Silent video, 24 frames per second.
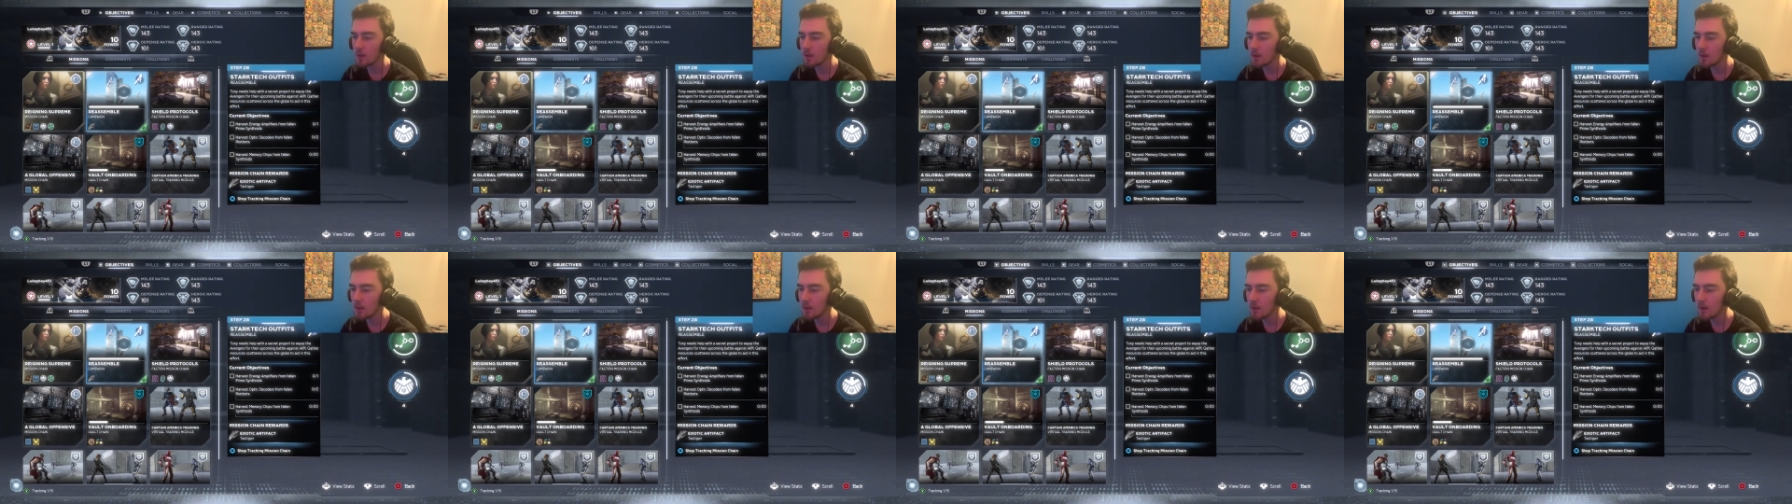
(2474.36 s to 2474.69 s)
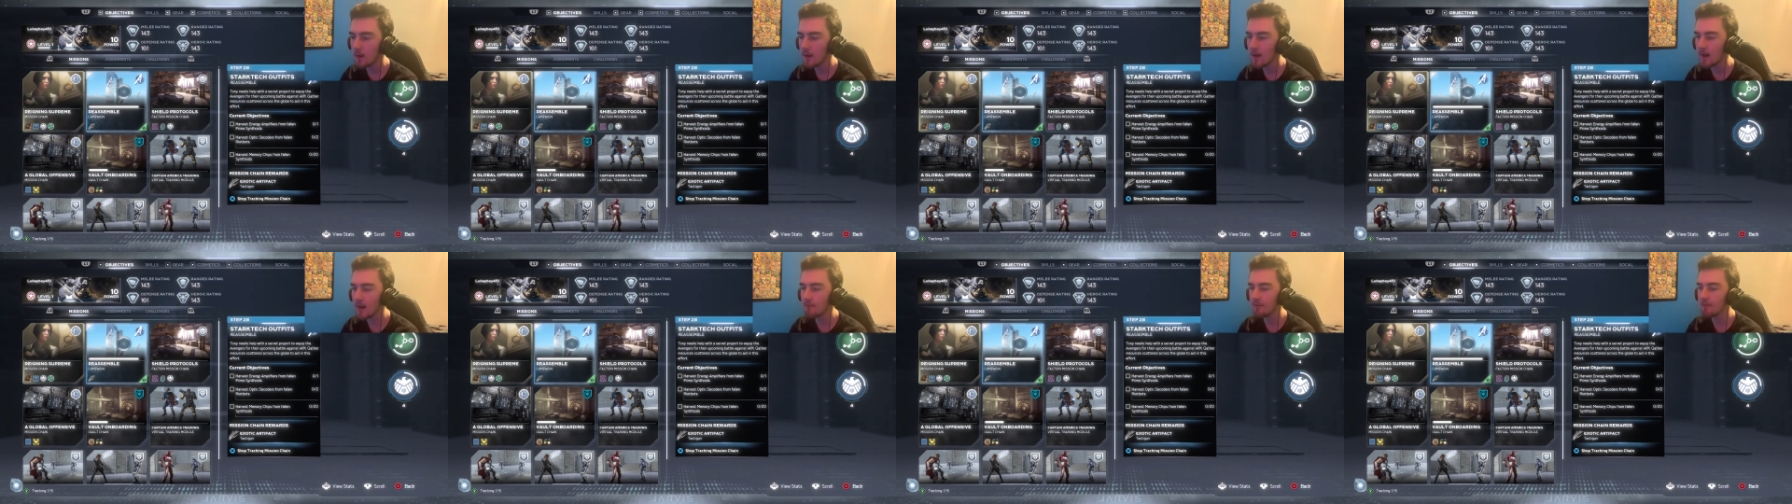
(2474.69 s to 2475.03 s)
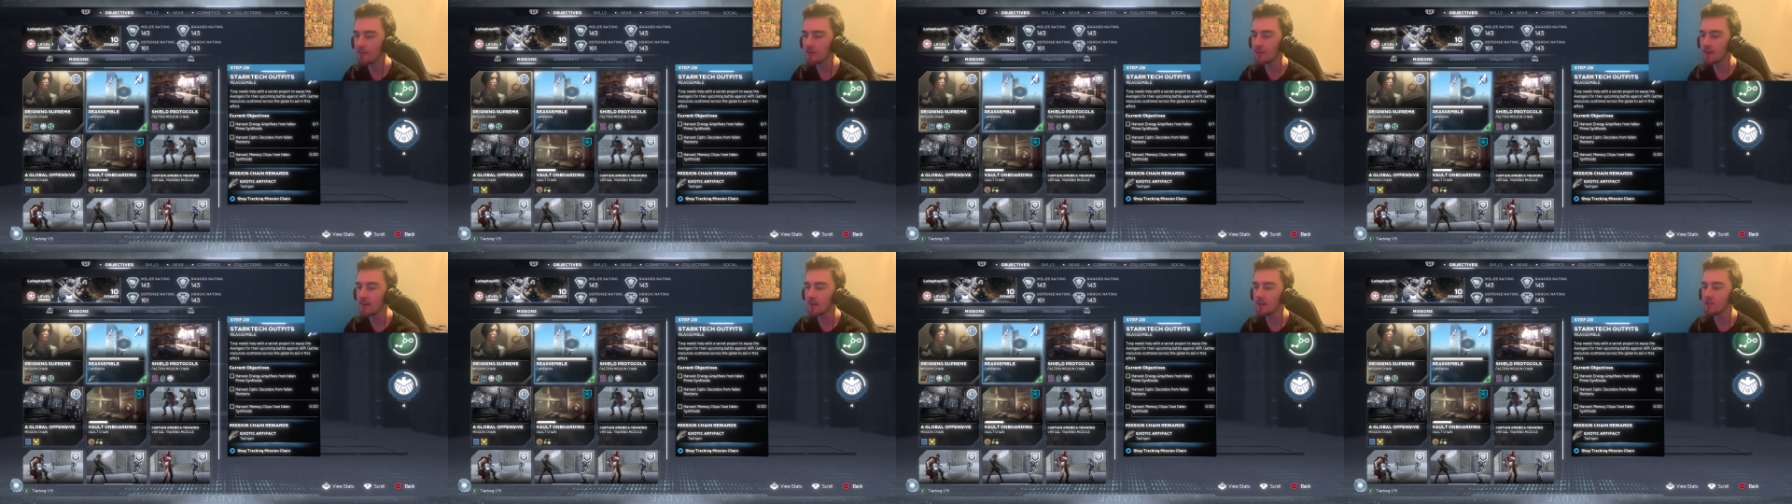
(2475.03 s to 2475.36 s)

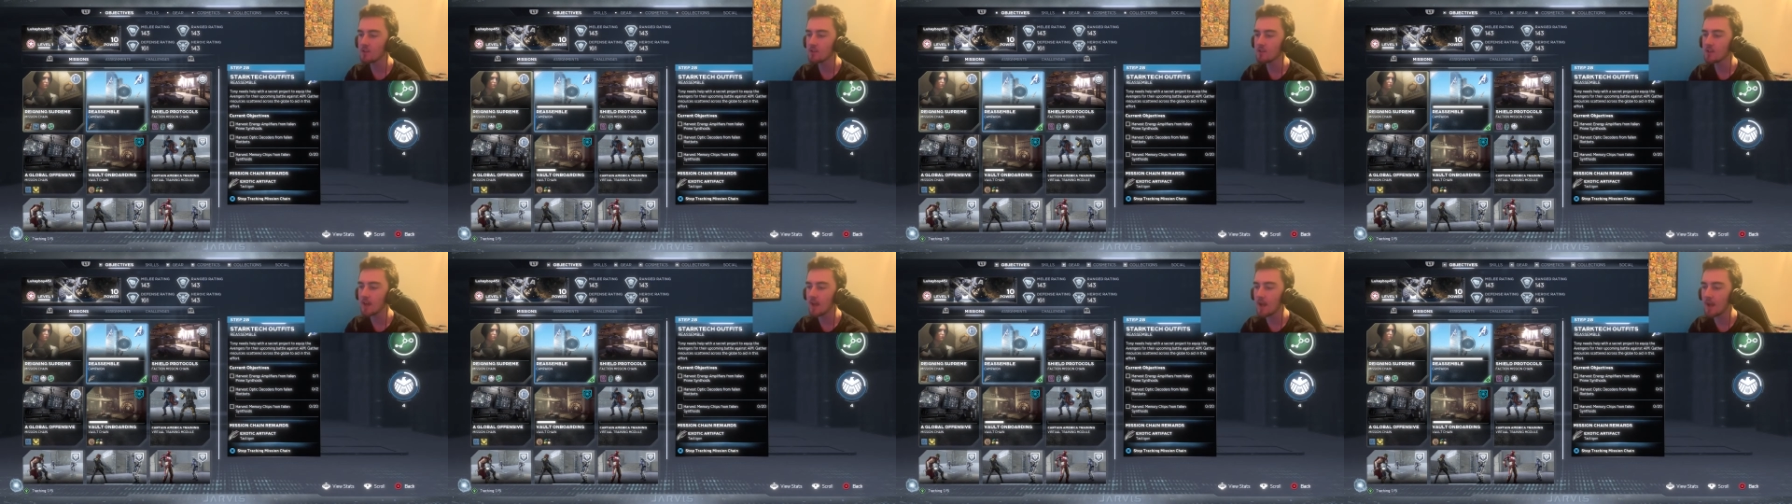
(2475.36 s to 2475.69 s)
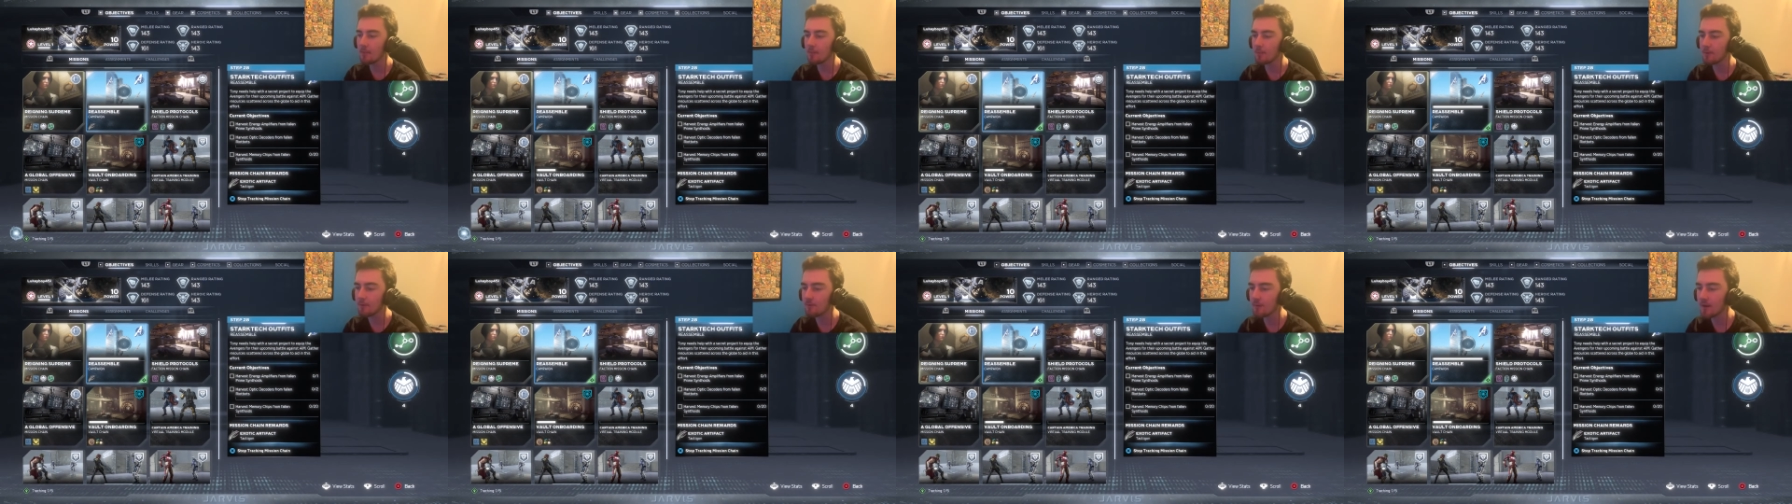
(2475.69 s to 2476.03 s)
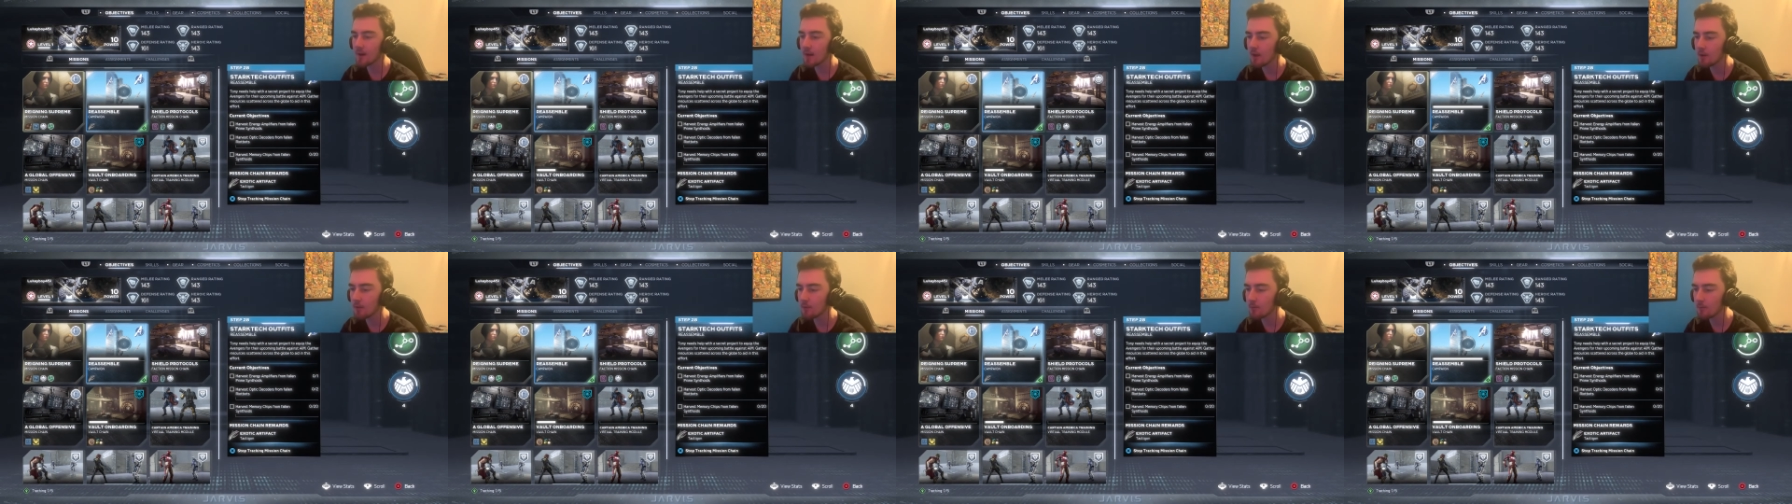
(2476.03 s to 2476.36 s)
Harvest energy
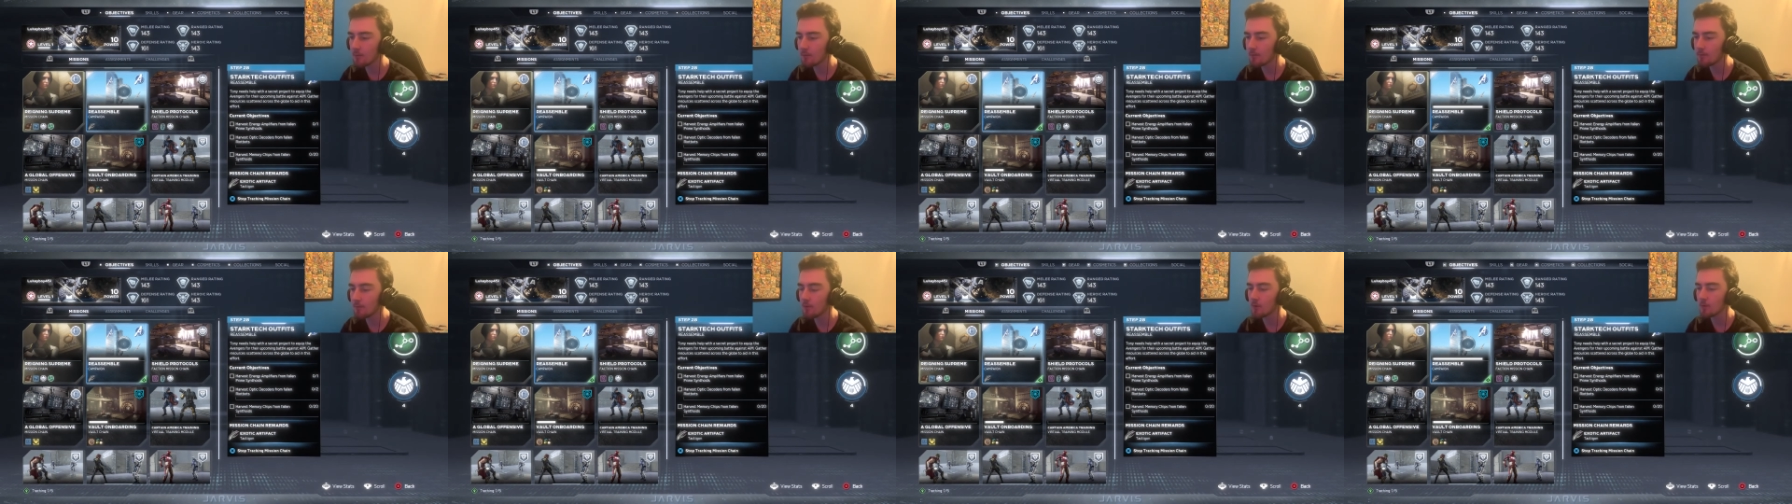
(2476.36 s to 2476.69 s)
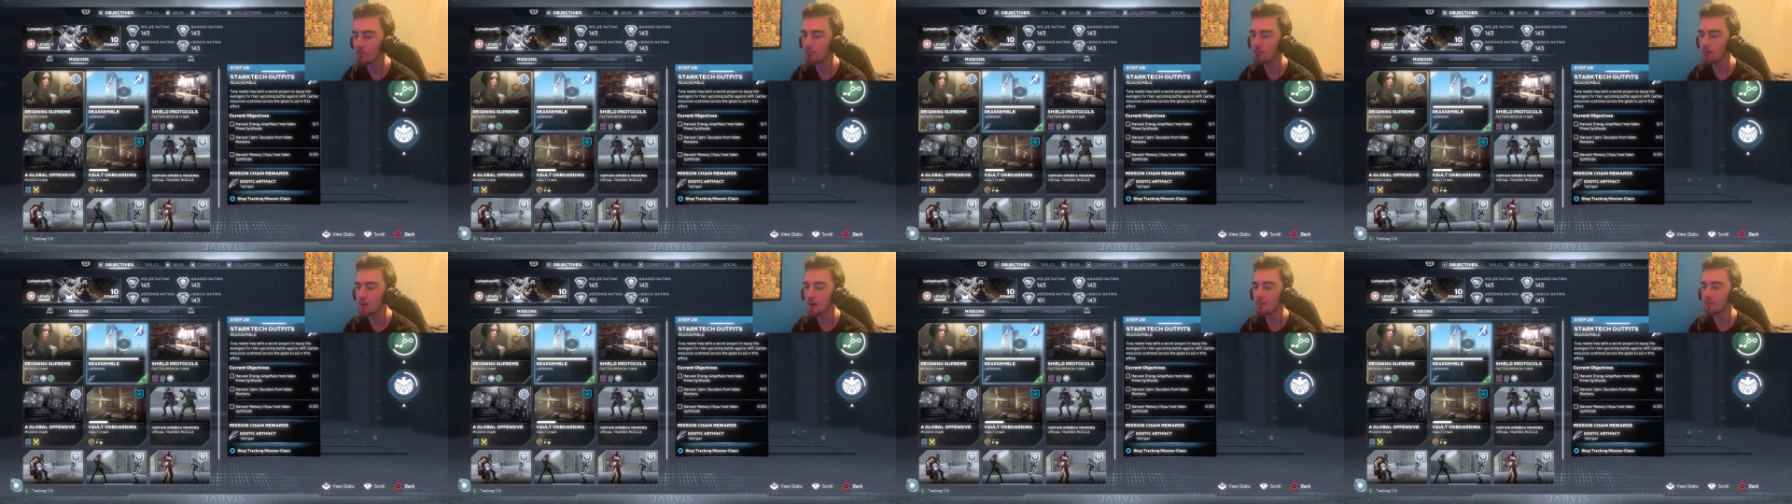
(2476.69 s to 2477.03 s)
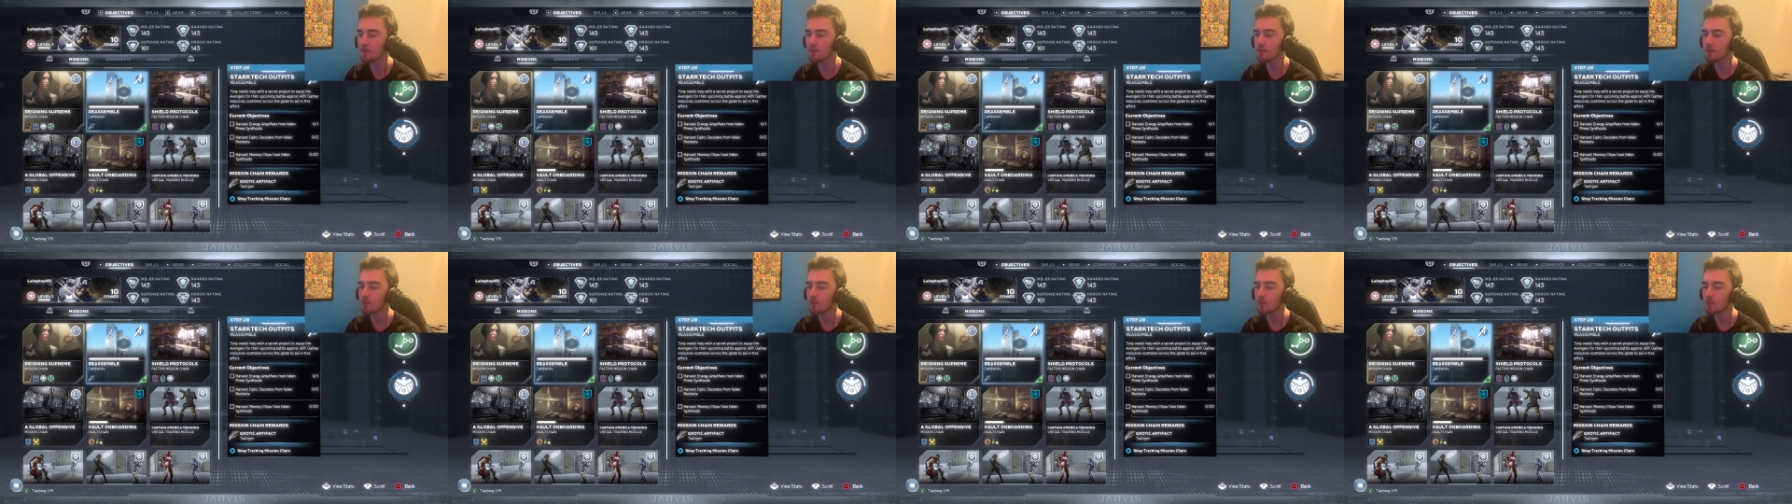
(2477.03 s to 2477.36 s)
amplifiers from fallen prime
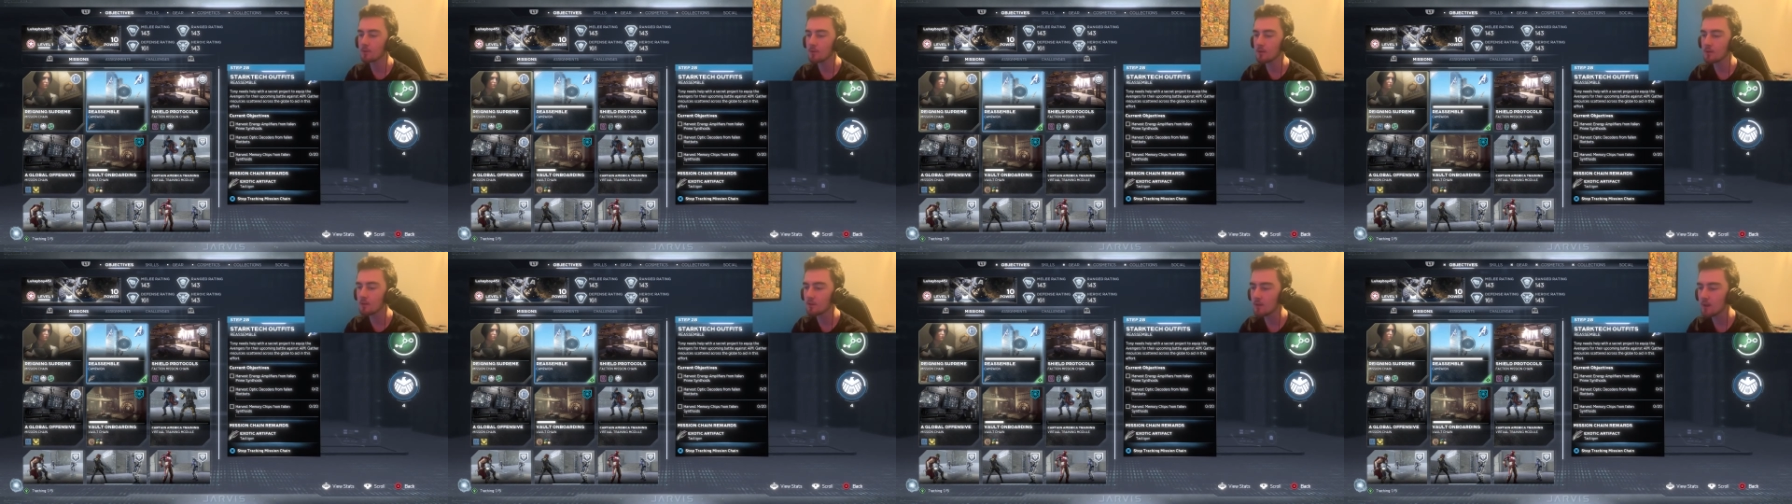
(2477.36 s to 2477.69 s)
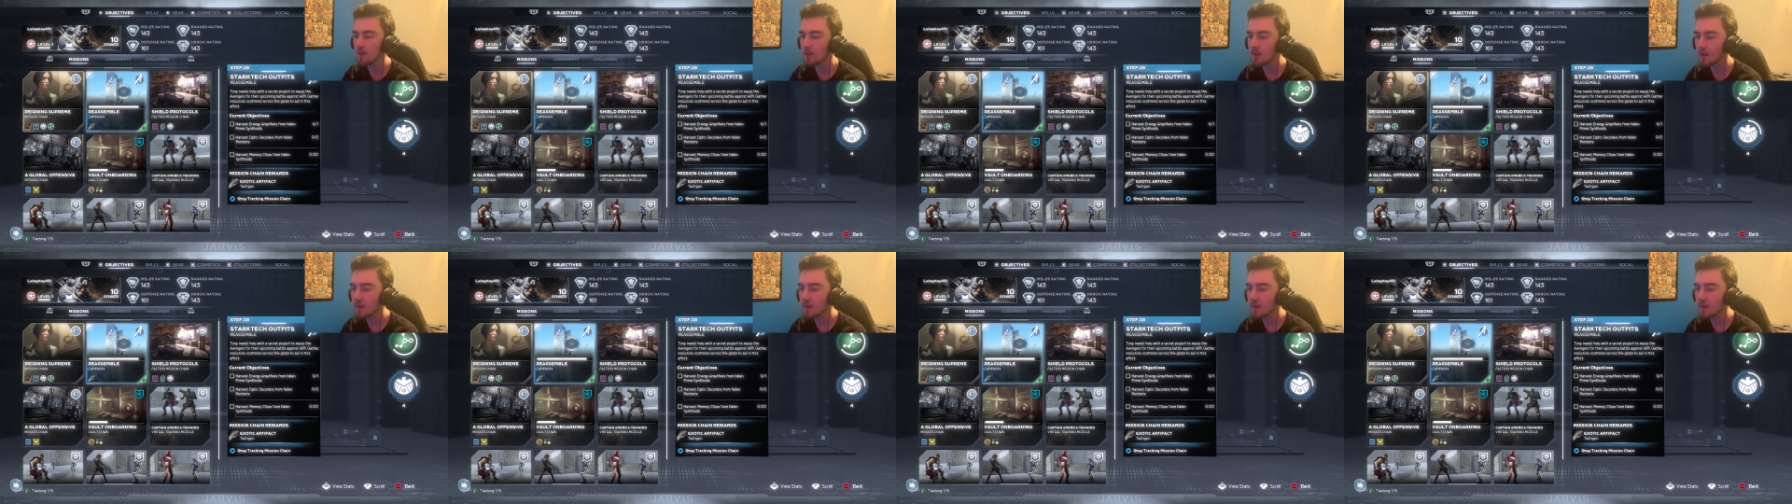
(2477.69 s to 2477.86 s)
synthoids,